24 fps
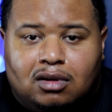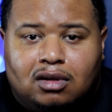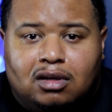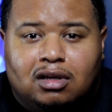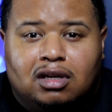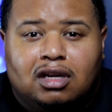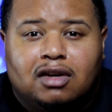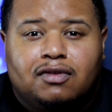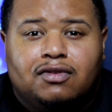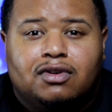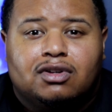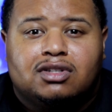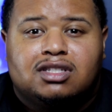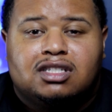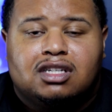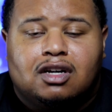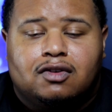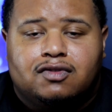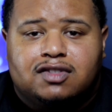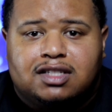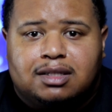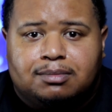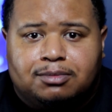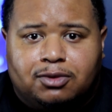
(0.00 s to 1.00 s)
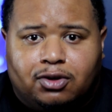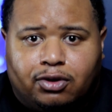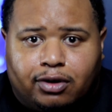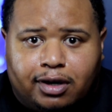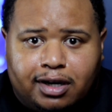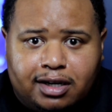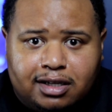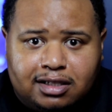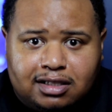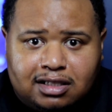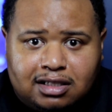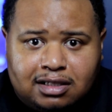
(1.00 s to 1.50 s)
Give yourself some
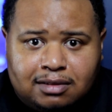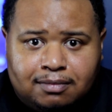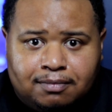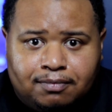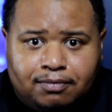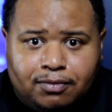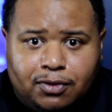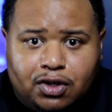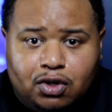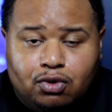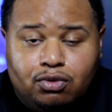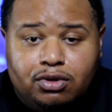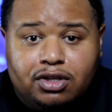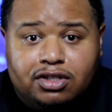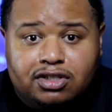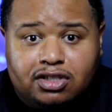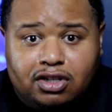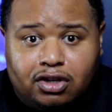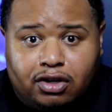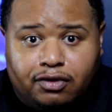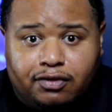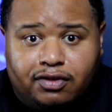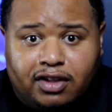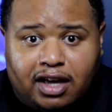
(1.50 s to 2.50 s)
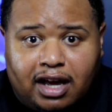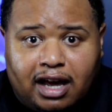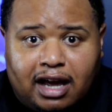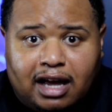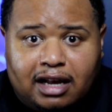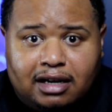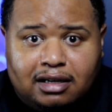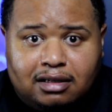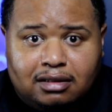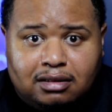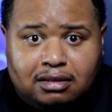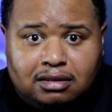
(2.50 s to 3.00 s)
grace. You deserve
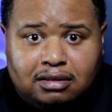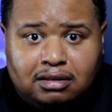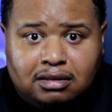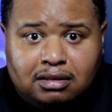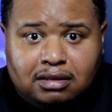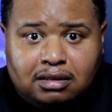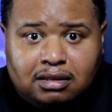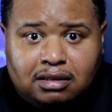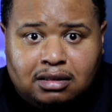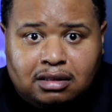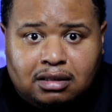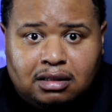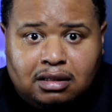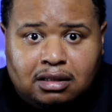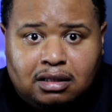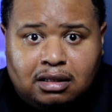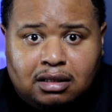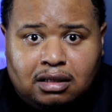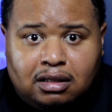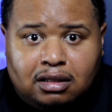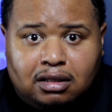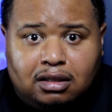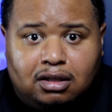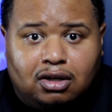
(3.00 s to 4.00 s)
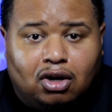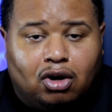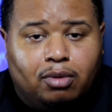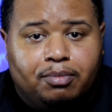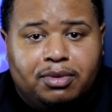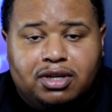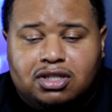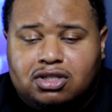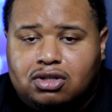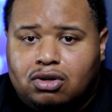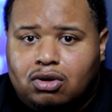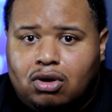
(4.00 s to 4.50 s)
that. Don't
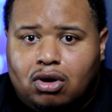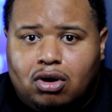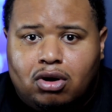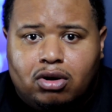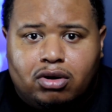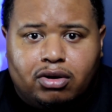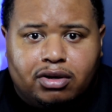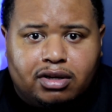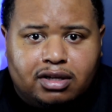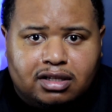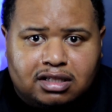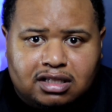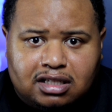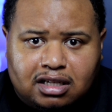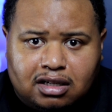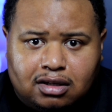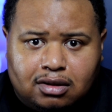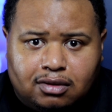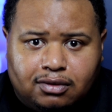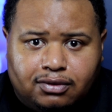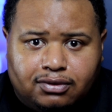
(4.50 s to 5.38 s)
be so hard on yourself.